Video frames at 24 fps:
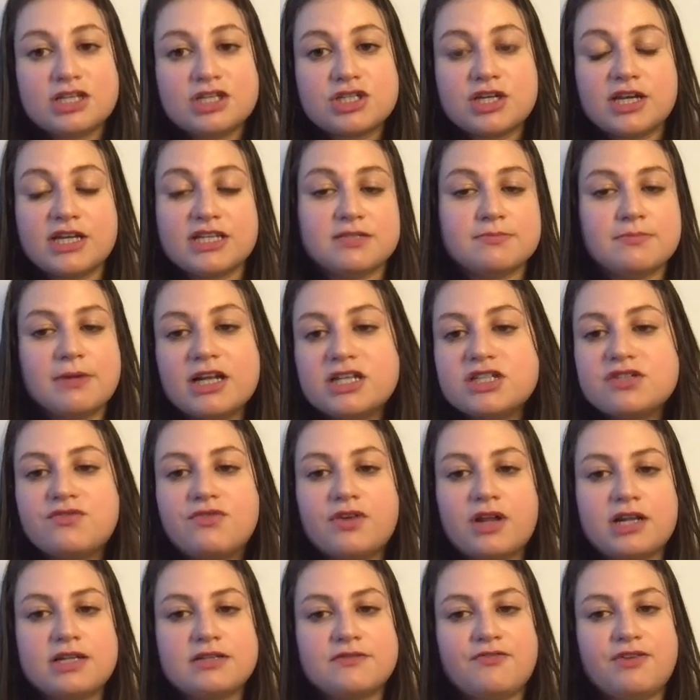as much
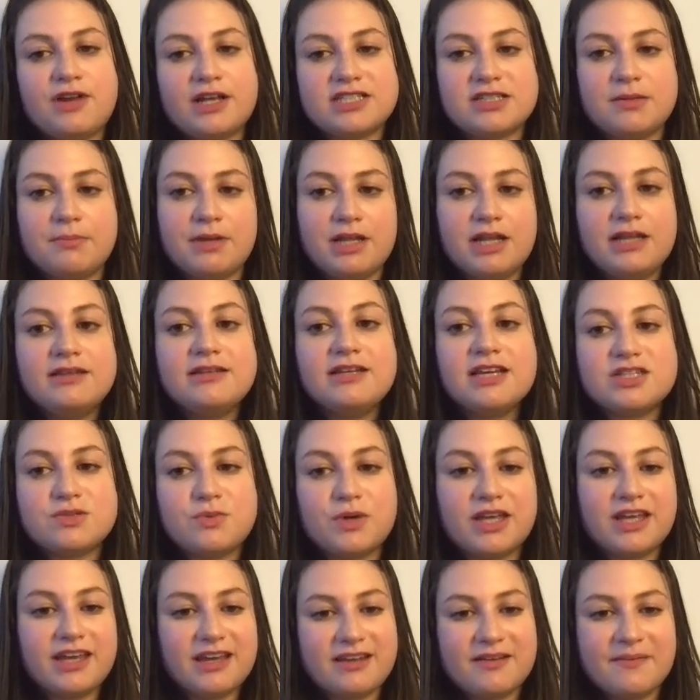flexibility as we
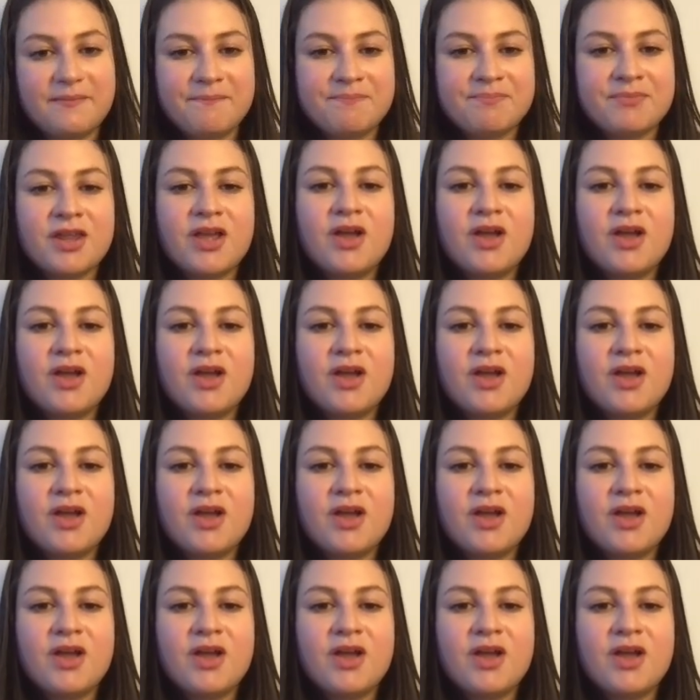can,